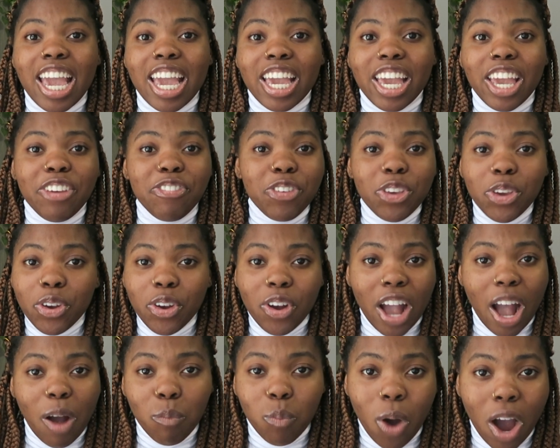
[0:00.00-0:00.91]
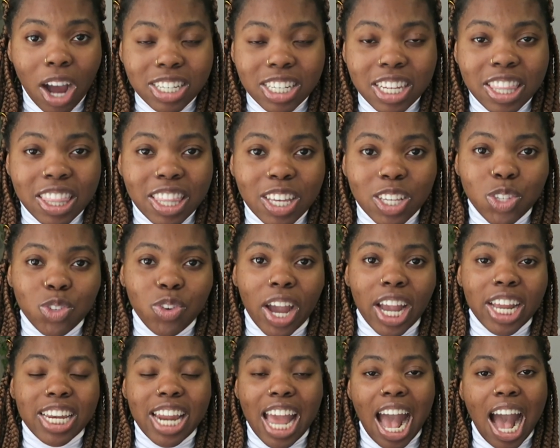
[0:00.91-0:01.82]
if you're watching this
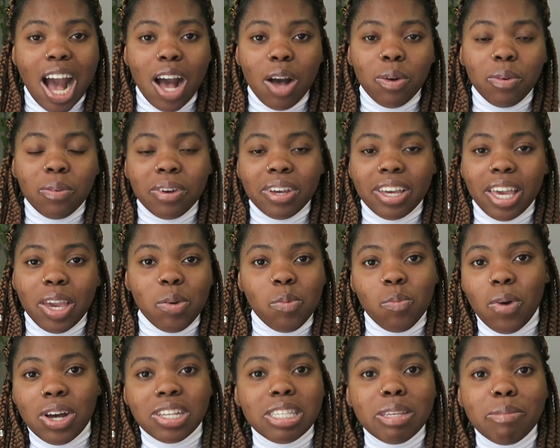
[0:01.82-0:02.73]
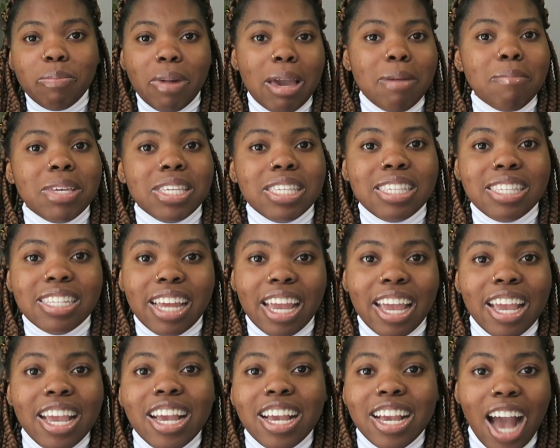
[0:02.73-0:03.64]
right now, it wasn't by
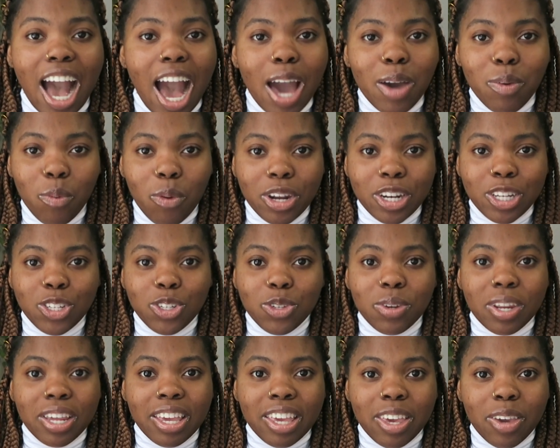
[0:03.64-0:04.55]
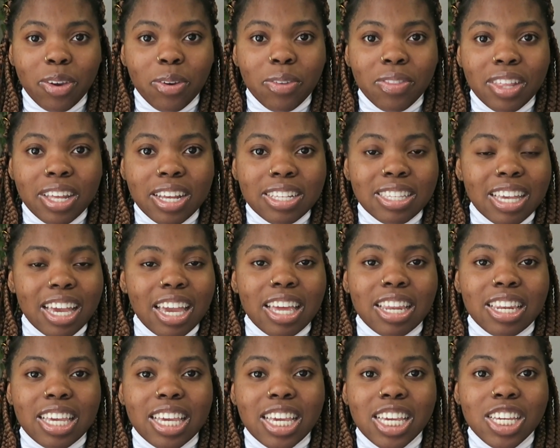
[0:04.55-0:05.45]
mistake. God wanted you to hear this,
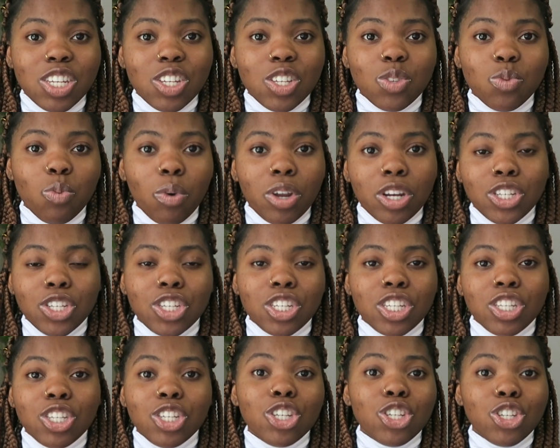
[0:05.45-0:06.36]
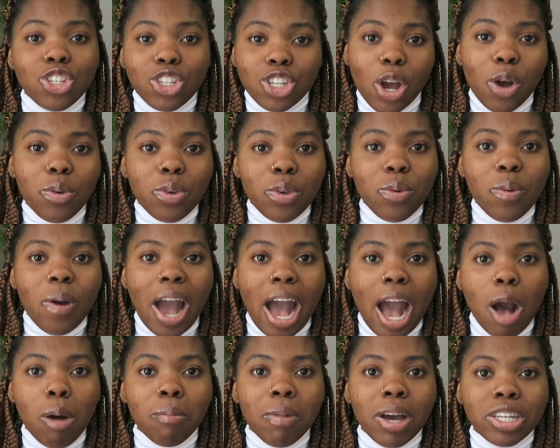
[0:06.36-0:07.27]
and he just wanted to show you
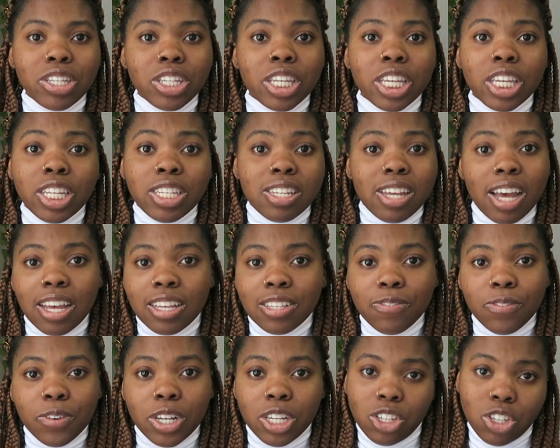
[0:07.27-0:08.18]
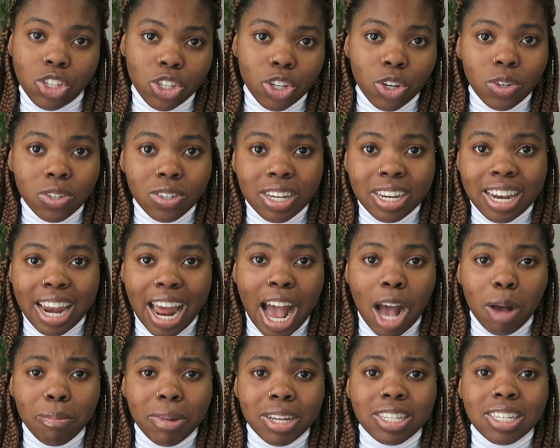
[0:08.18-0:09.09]
how much he does for his children and
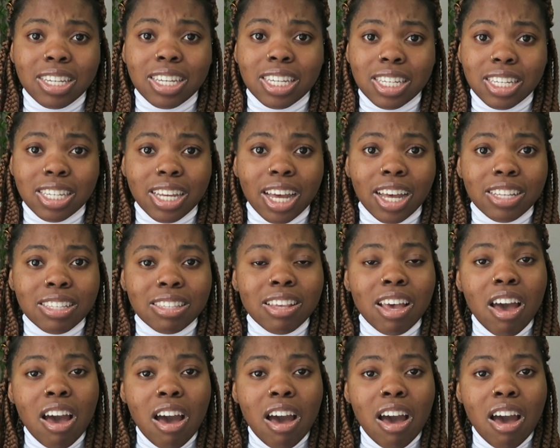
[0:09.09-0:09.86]
how much he does